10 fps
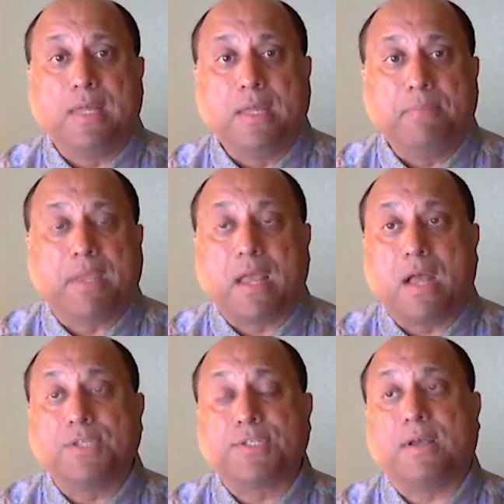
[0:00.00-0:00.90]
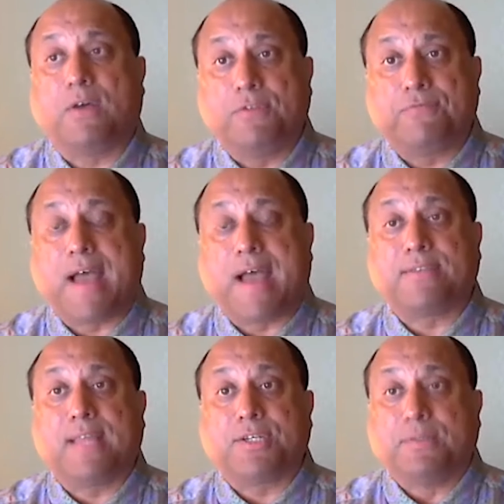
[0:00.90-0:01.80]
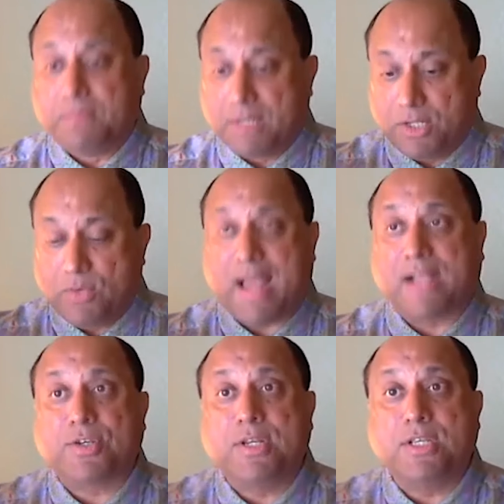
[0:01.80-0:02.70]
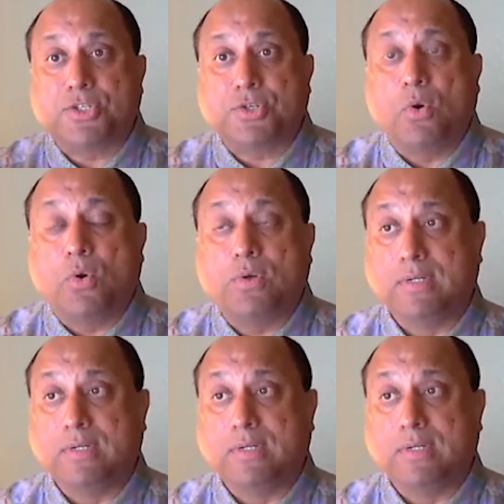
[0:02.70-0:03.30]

because of the fact that you actually store